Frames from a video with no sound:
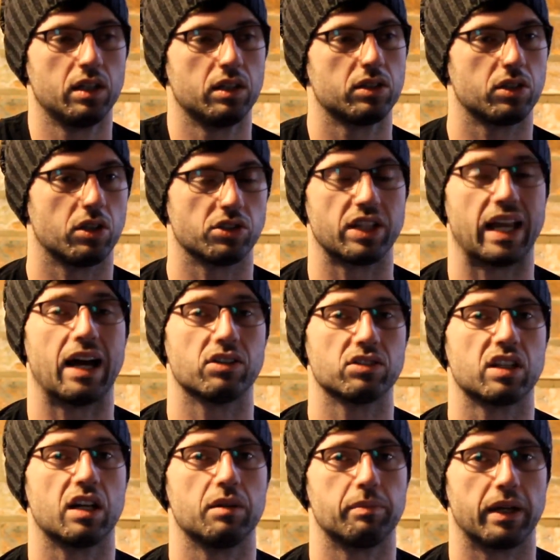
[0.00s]
So it's an
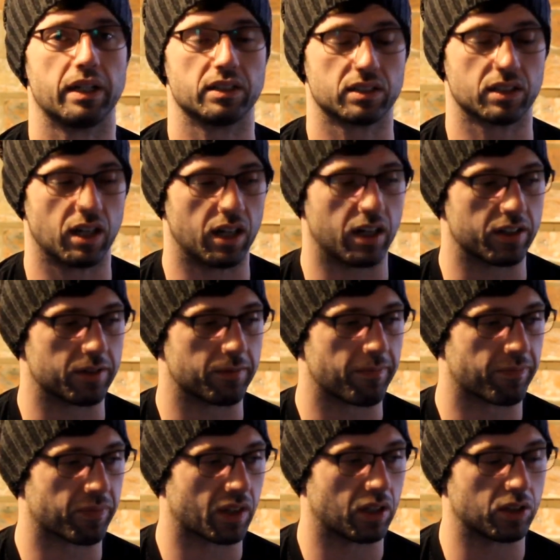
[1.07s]
outside based guard.
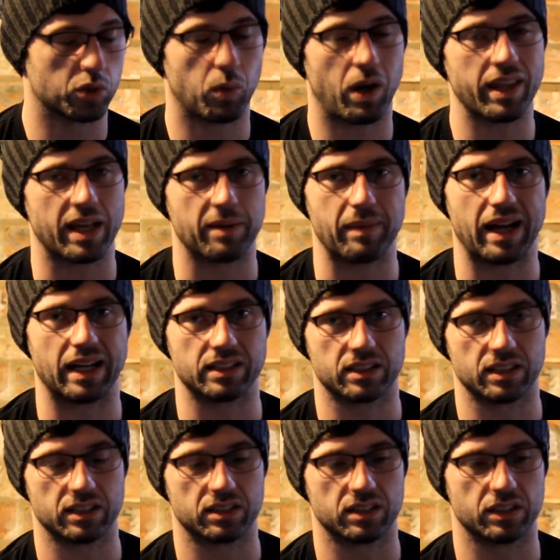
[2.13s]
And so why that matters
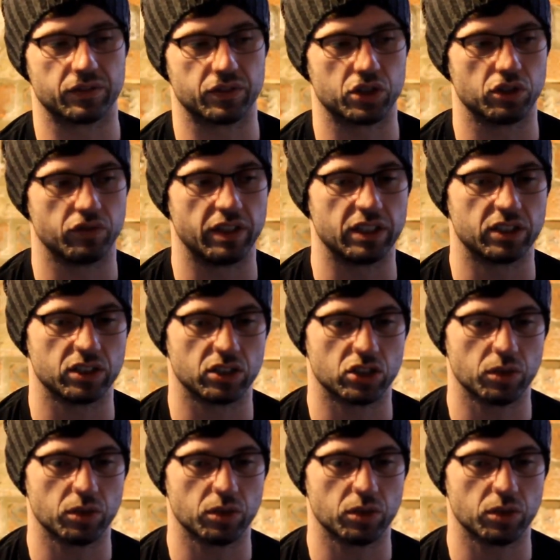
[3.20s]
is for two reasons.